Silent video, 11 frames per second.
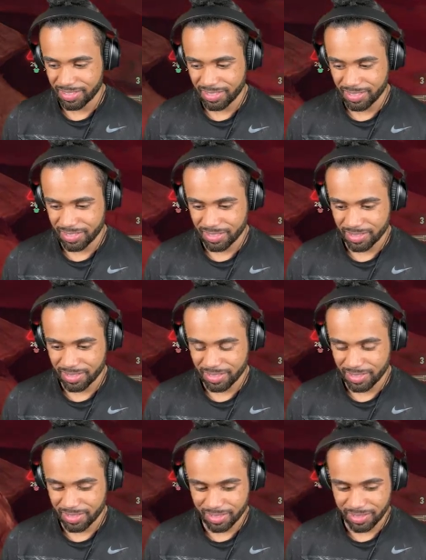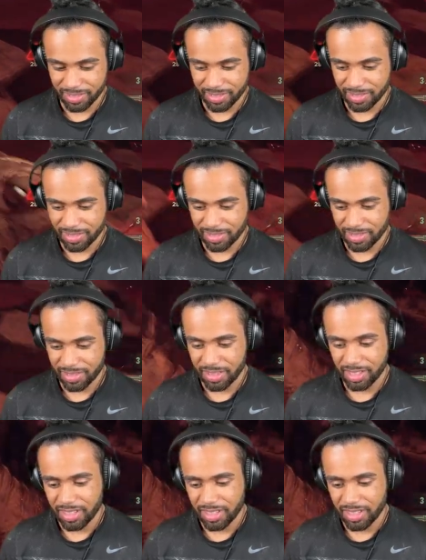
[no speech]